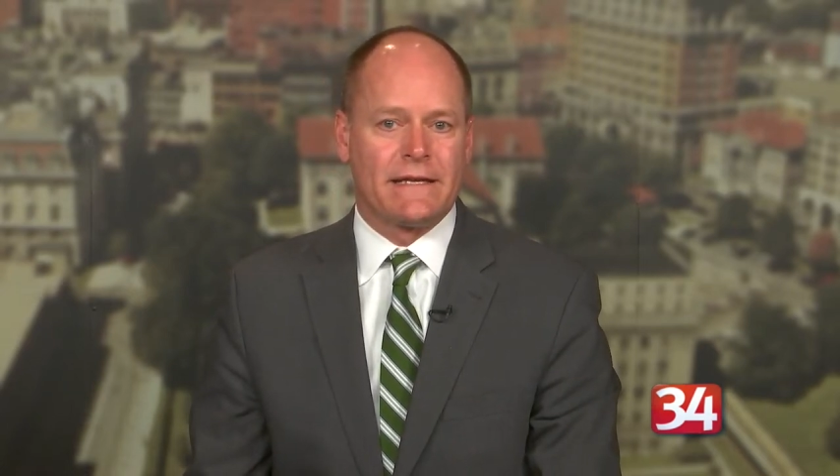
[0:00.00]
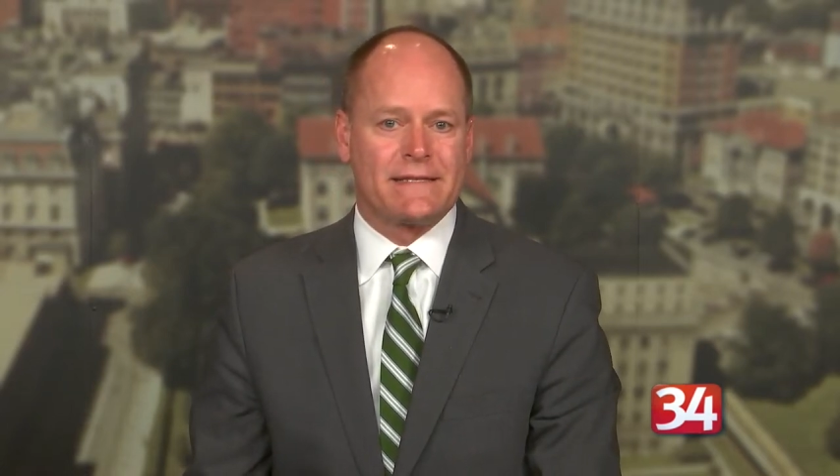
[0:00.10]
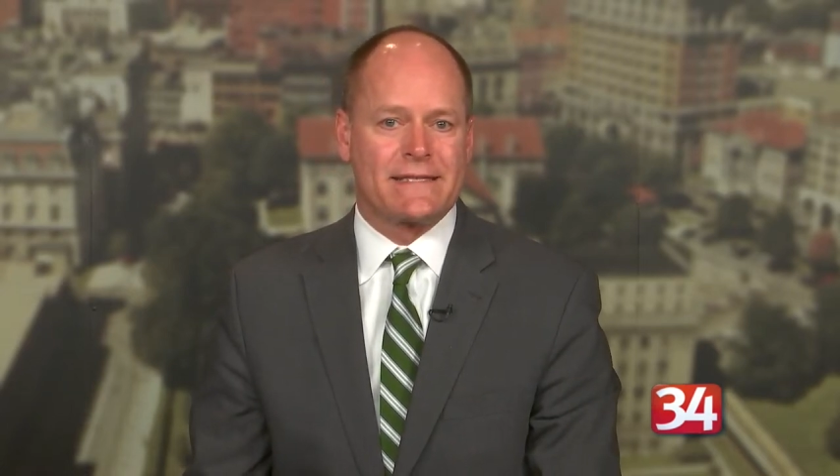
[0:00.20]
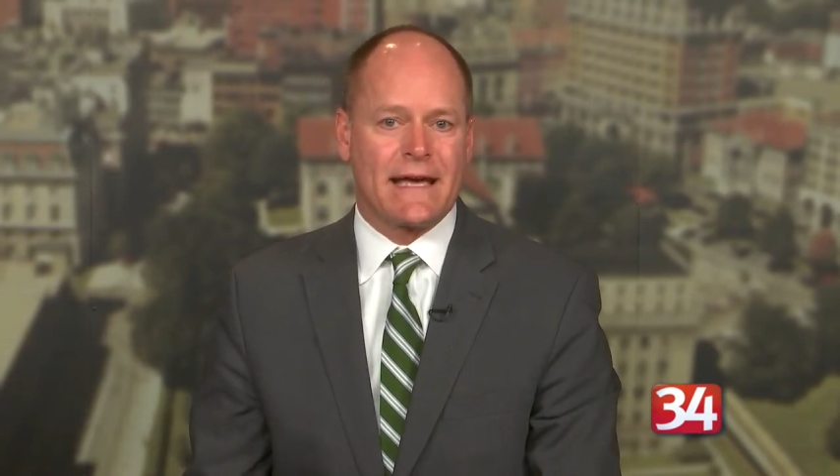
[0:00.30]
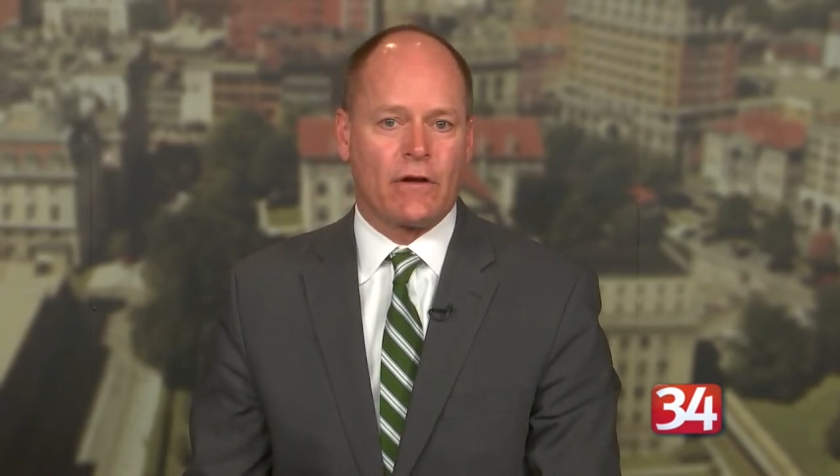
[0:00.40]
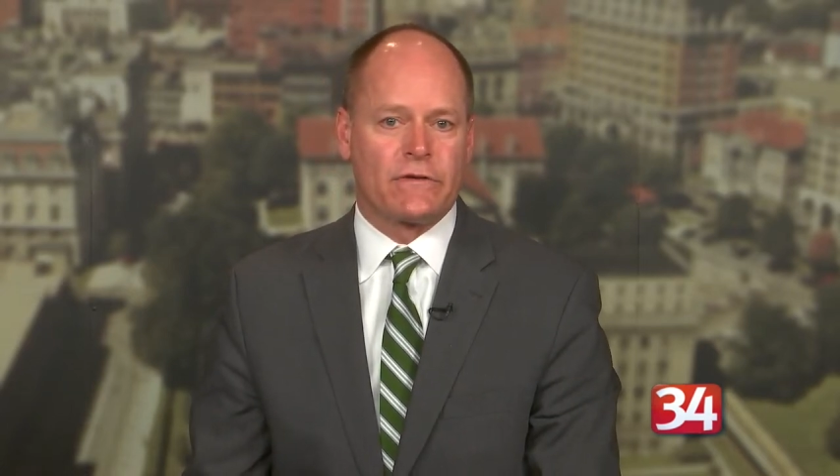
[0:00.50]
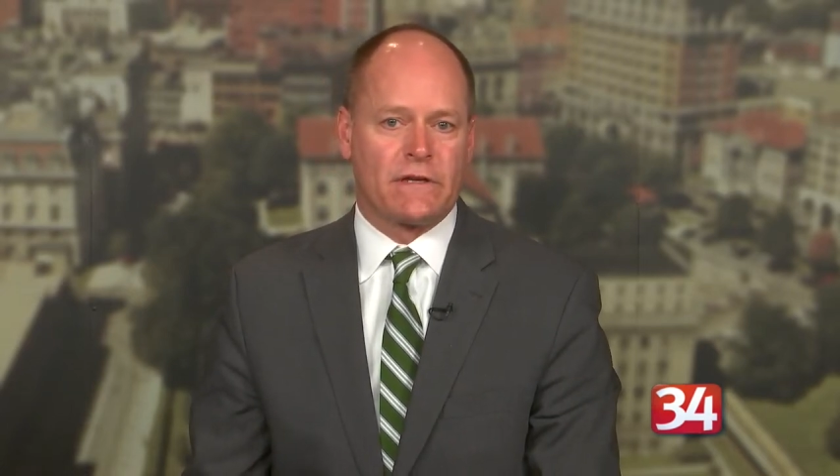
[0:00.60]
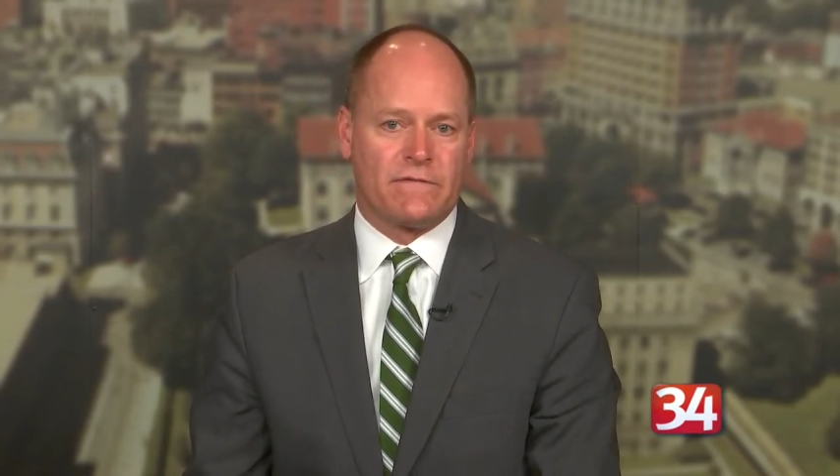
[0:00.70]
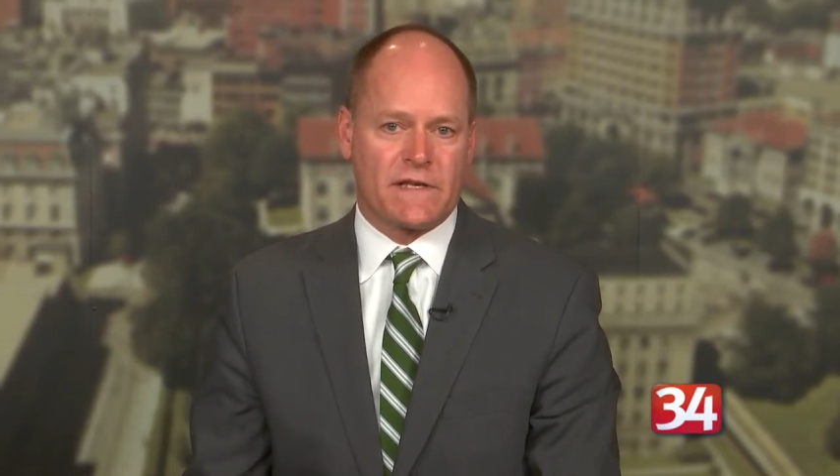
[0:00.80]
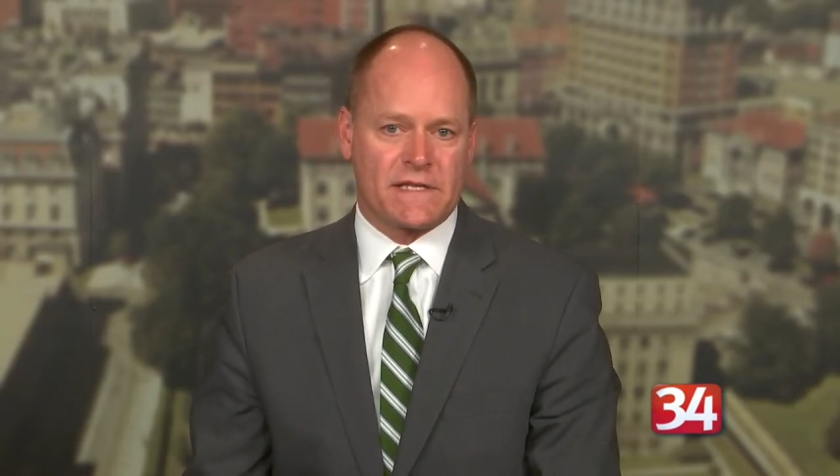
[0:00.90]
Lee
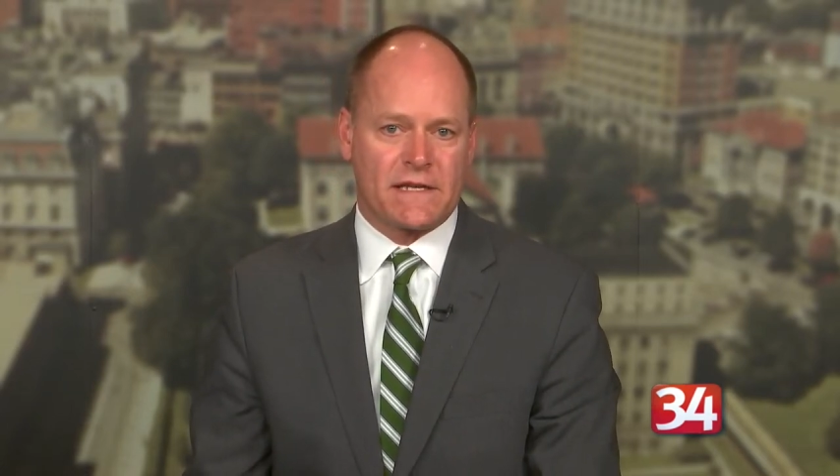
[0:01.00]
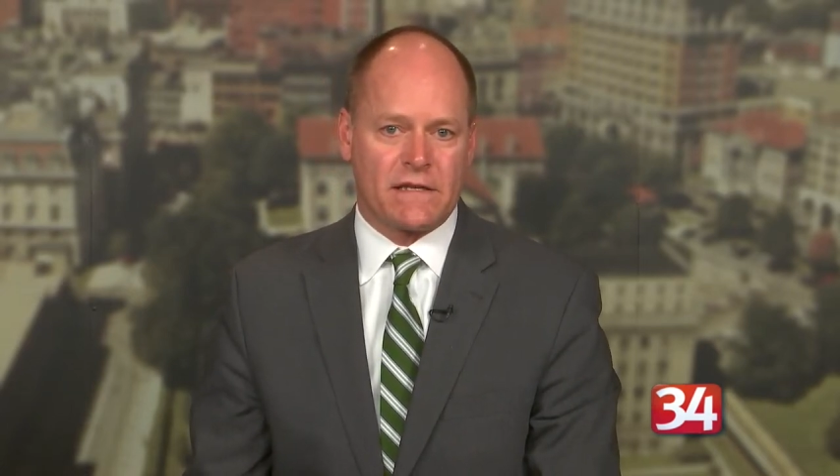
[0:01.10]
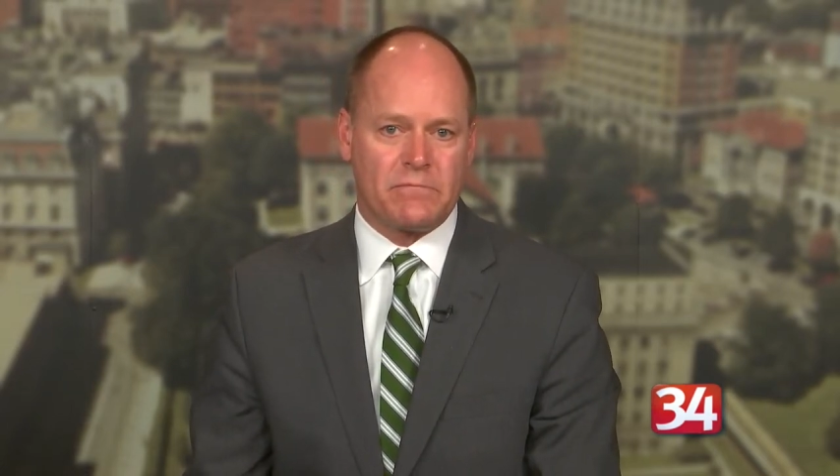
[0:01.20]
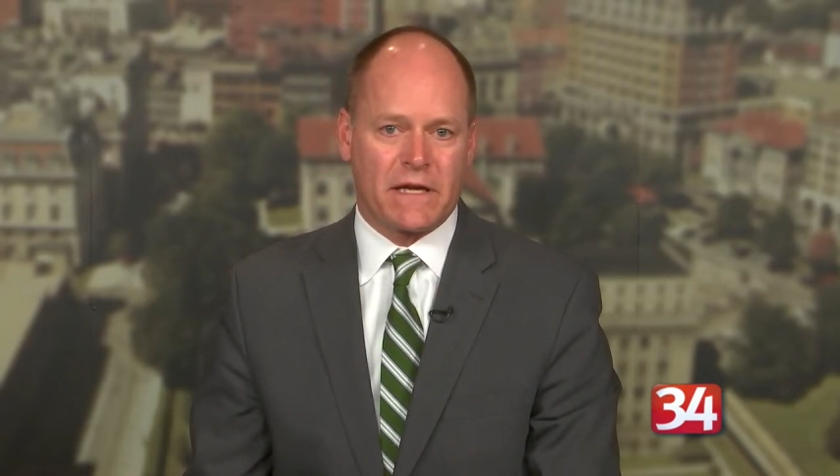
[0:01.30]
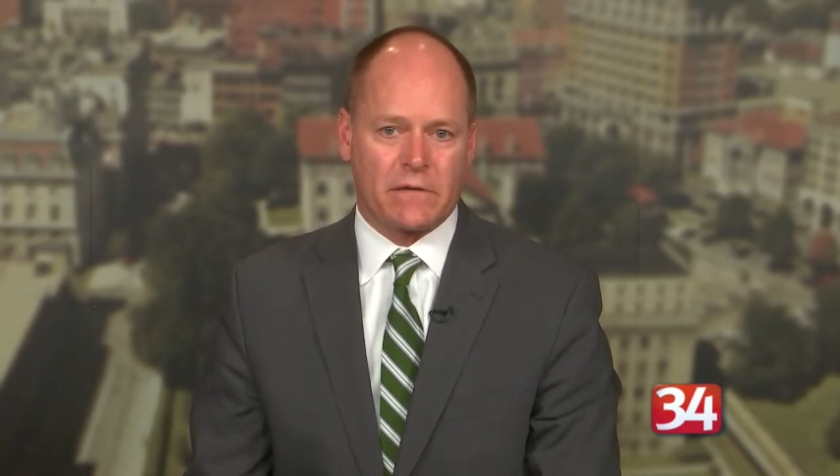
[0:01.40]
Zeldin visited